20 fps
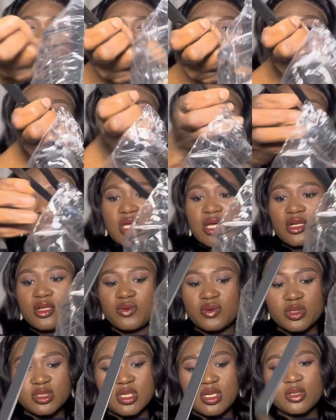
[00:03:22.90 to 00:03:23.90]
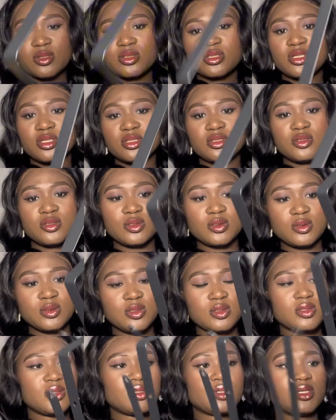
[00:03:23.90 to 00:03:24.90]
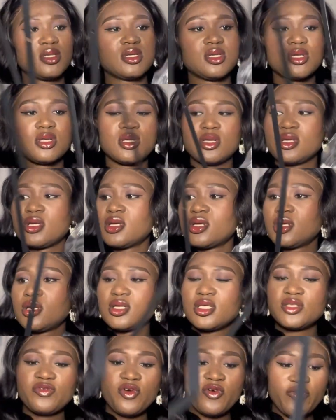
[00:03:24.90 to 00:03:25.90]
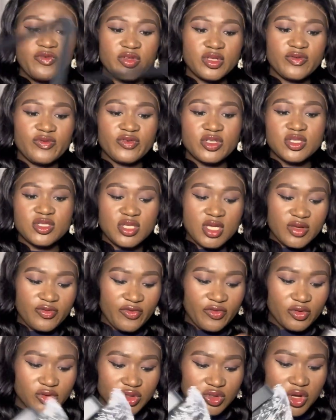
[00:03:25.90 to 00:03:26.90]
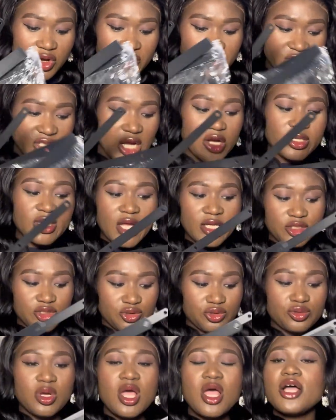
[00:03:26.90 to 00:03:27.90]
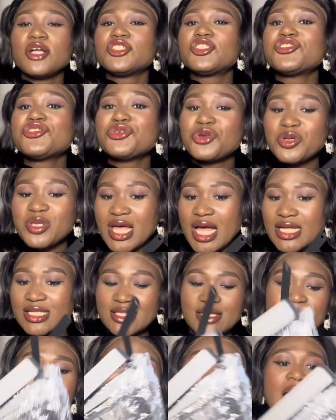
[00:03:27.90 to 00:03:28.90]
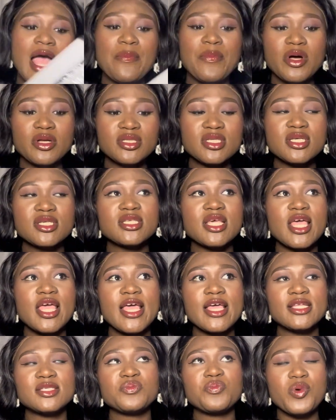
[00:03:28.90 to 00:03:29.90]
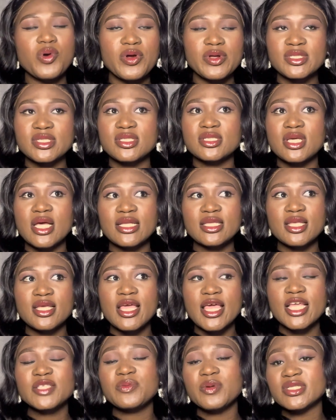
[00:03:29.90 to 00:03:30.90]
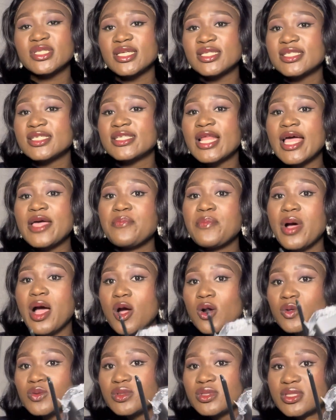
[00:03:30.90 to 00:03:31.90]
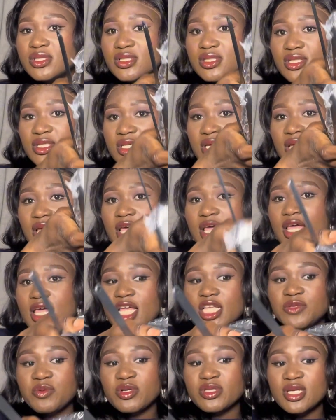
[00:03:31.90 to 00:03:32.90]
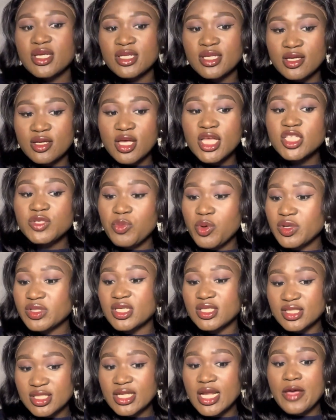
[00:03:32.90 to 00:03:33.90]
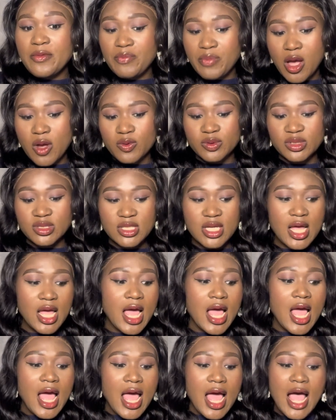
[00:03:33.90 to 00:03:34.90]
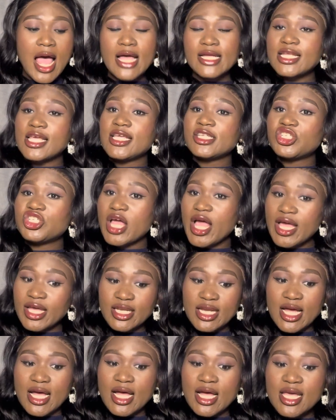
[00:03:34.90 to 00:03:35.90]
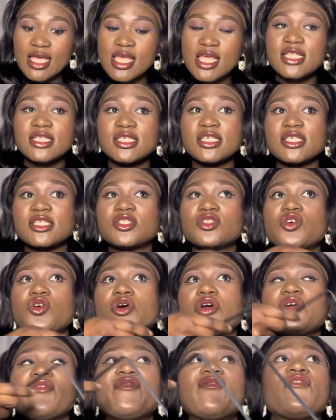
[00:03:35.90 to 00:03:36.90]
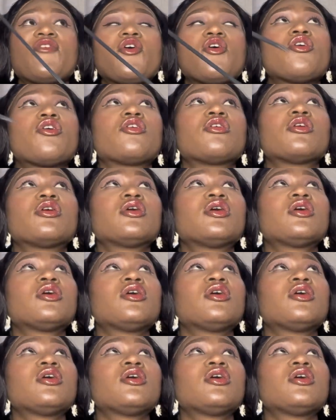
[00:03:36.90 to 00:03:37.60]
this is exactly what I ordered. So it's a fruit storage. I ordered two. Do you know that I bought this 8 points? I think 8.89 pounds. See, 8.89 pounds, and in China it is going for